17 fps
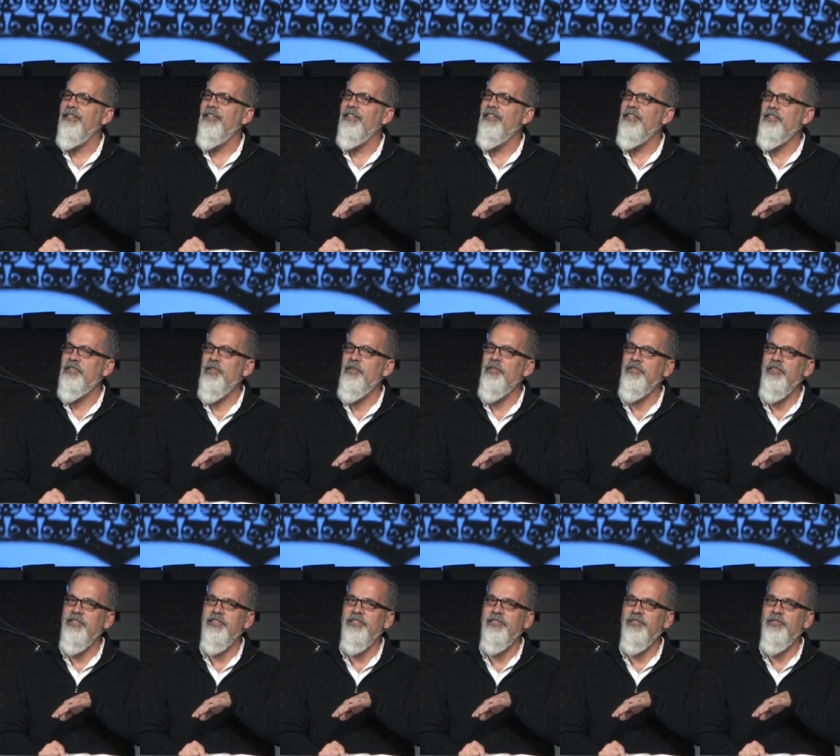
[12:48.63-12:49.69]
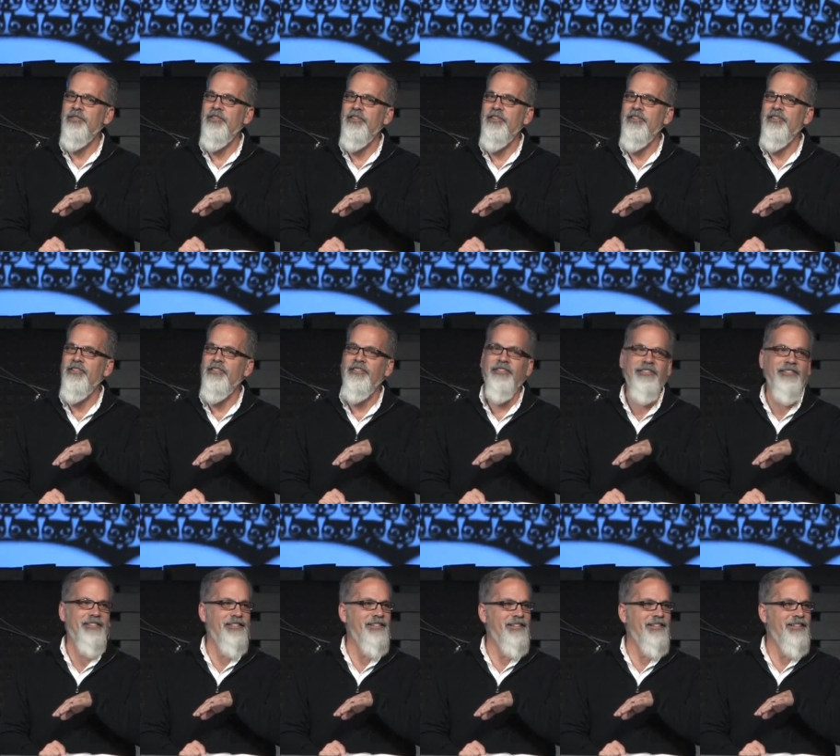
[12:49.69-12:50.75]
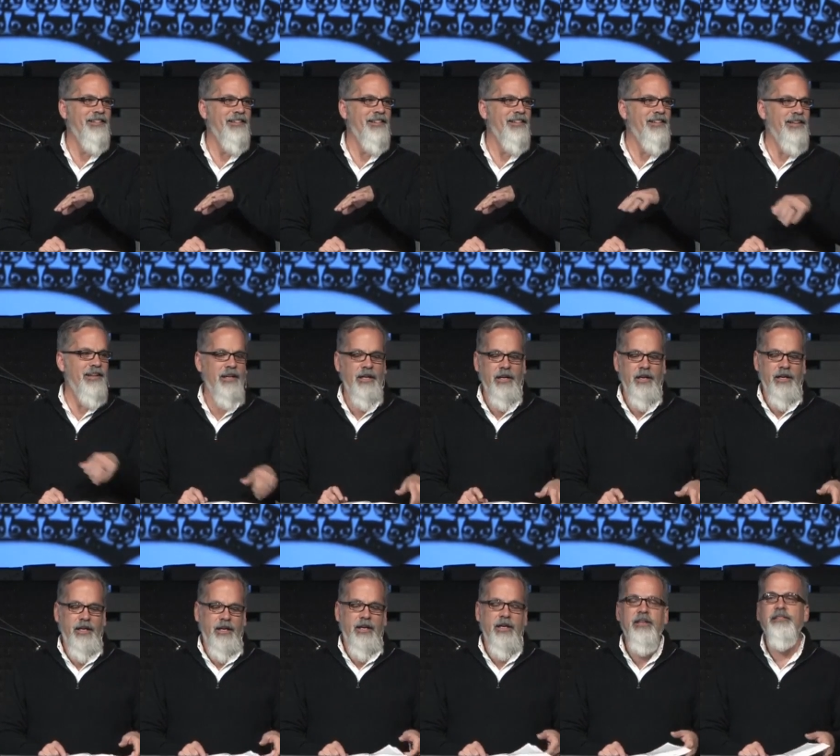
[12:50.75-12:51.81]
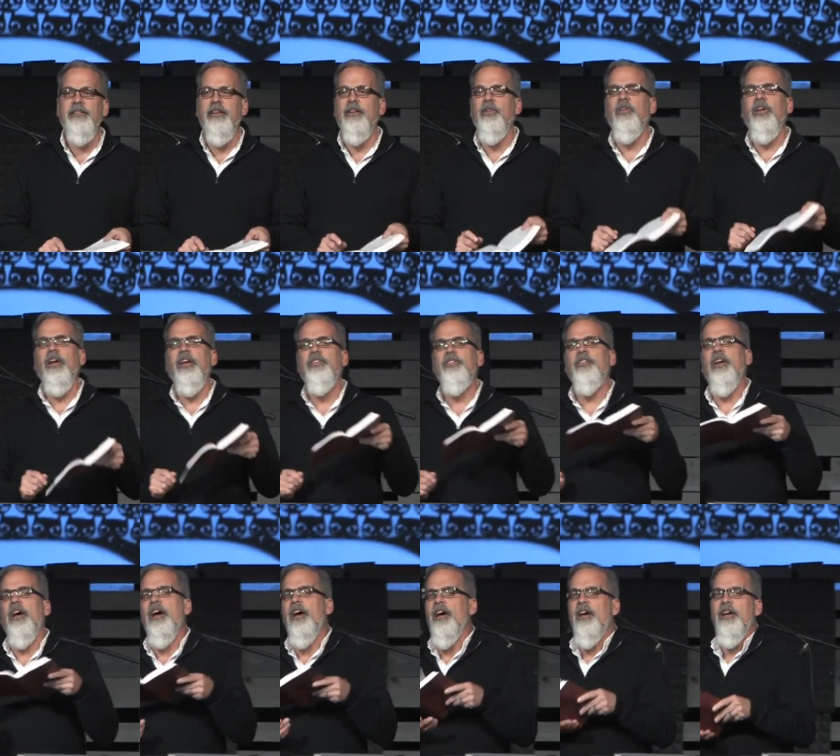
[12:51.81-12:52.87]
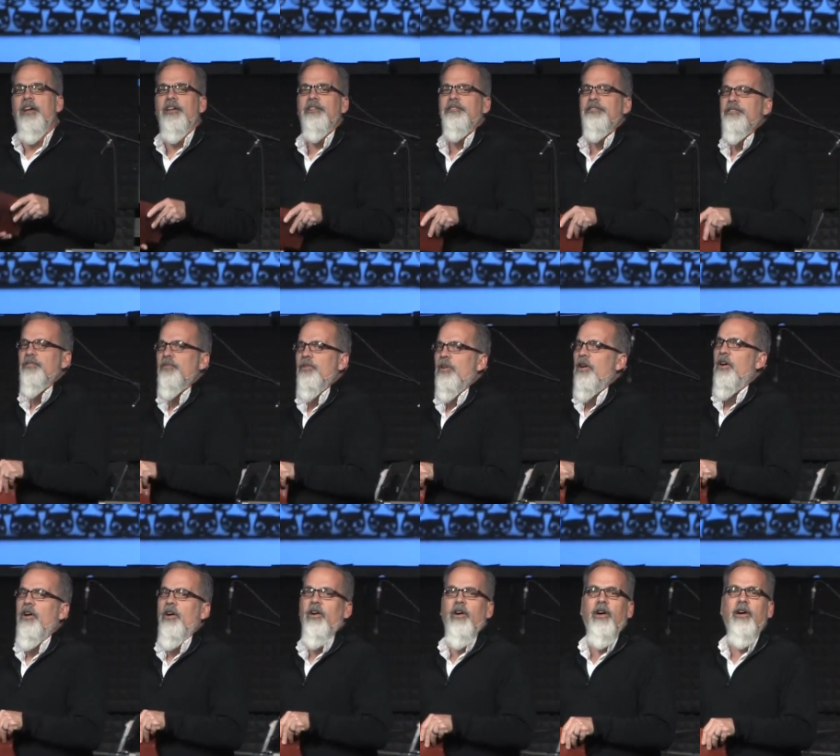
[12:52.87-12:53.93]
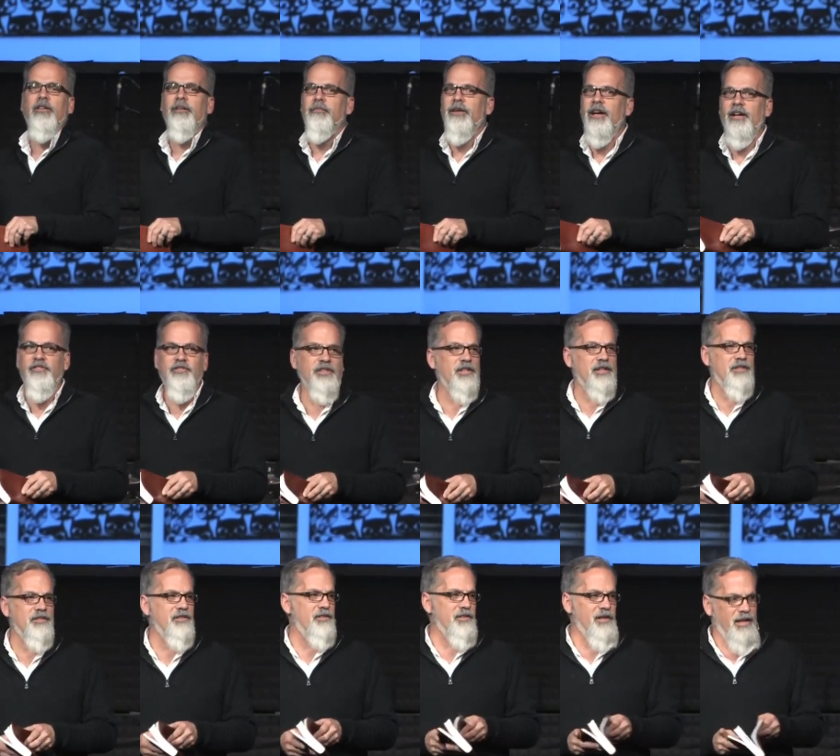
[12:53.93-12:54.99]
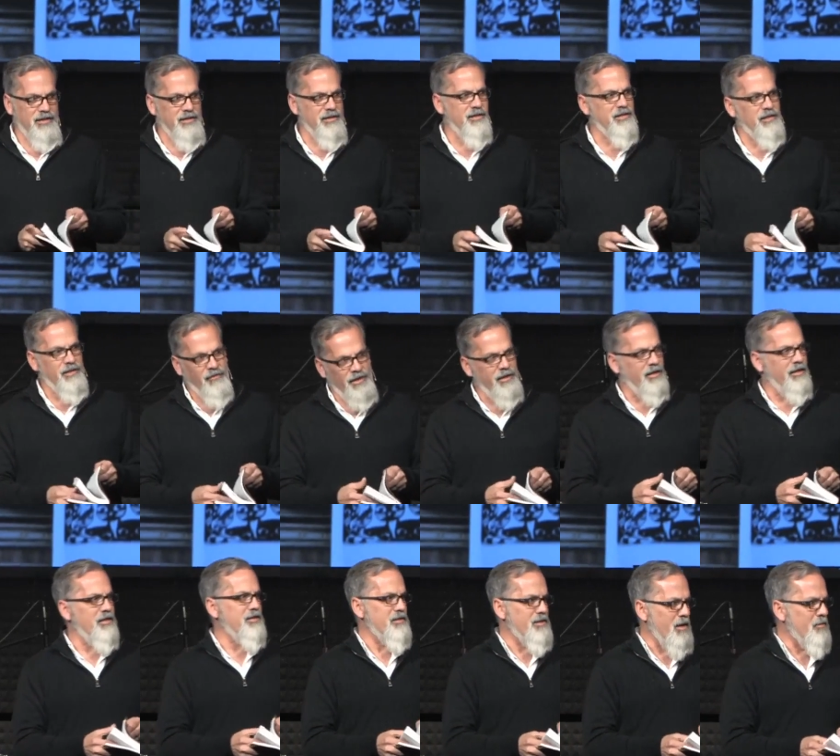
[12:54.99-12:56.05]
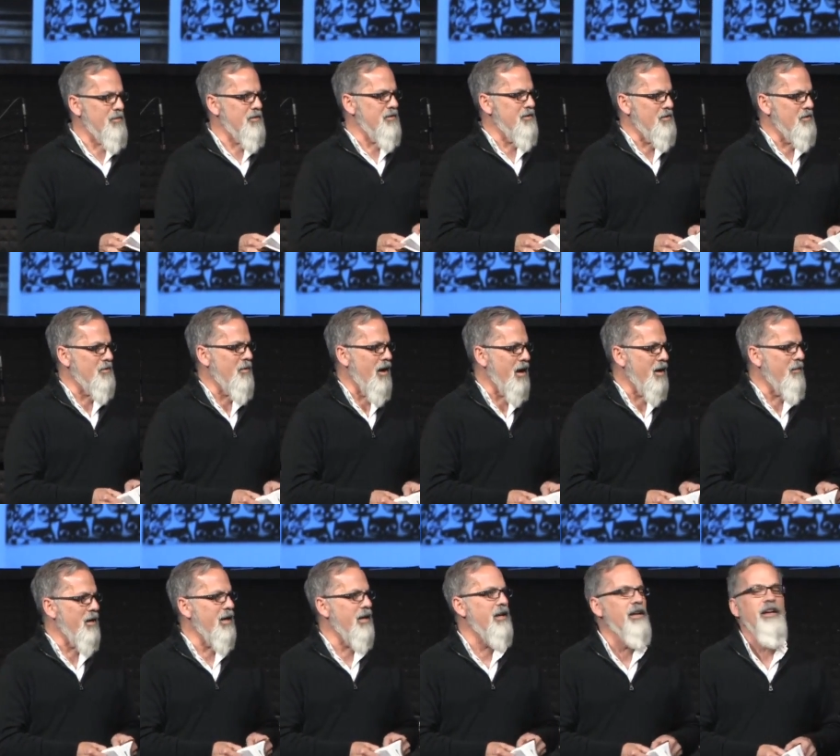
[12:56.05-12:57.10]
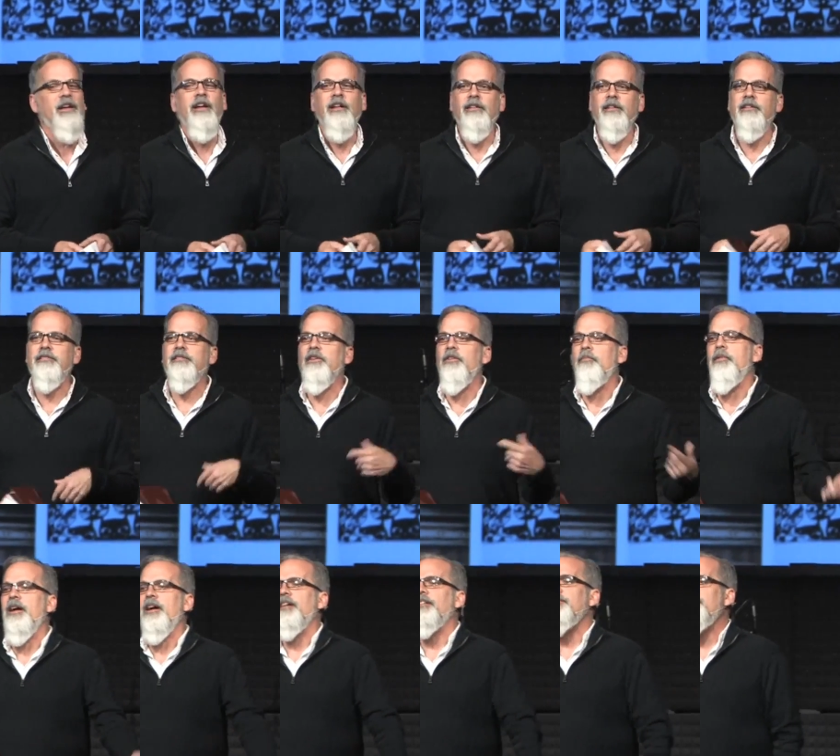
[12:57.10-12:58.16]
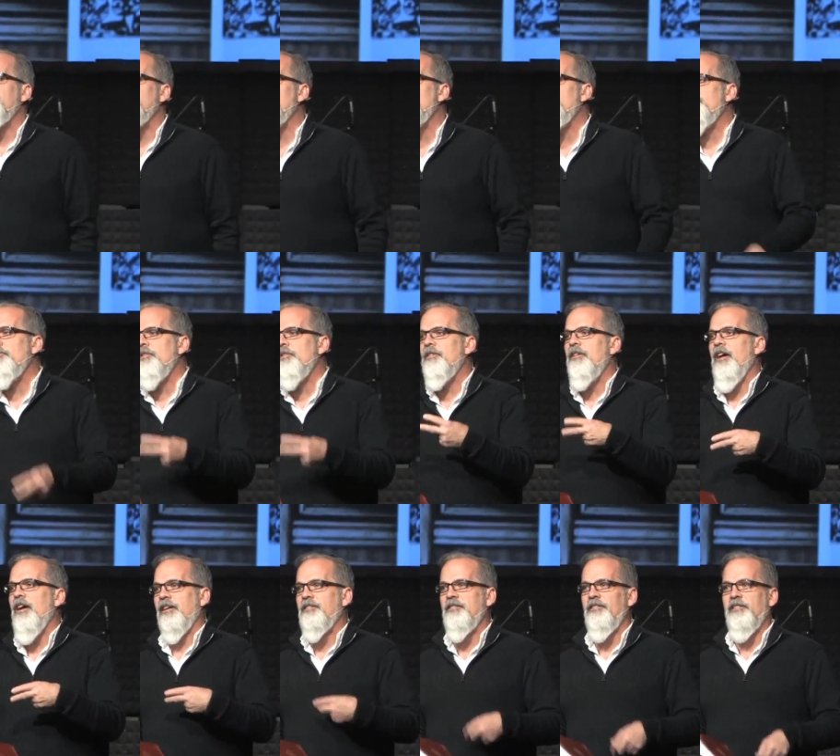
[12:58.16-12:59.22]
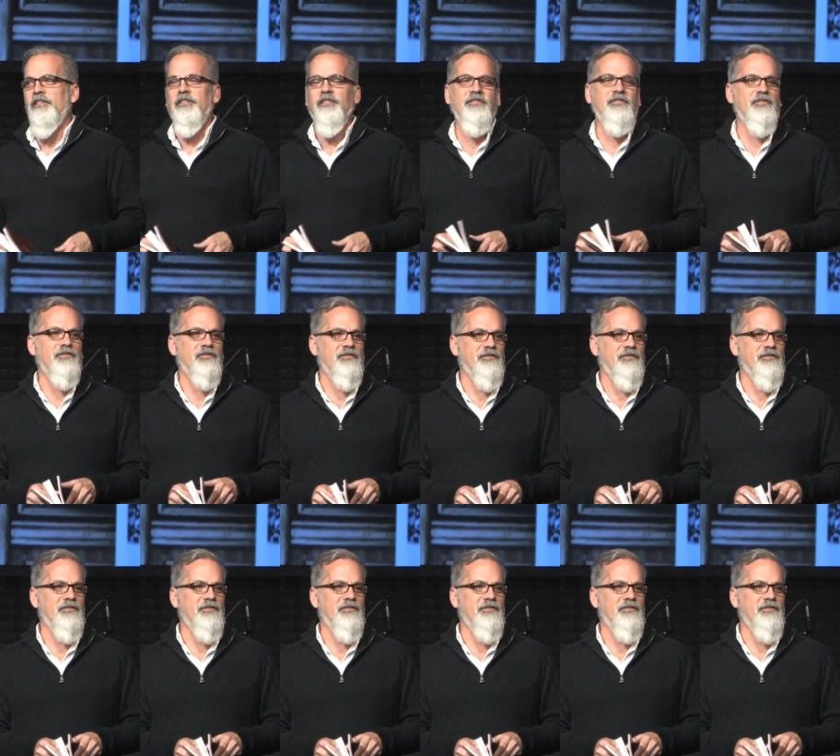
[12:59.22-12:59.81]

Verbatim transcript: You see what Jesus is doing here? He's saying, okay, you guys, you are all about Genesis, Exodus, Leviticus, Numbers, and Deuteronomy. Let's go back to Exodus.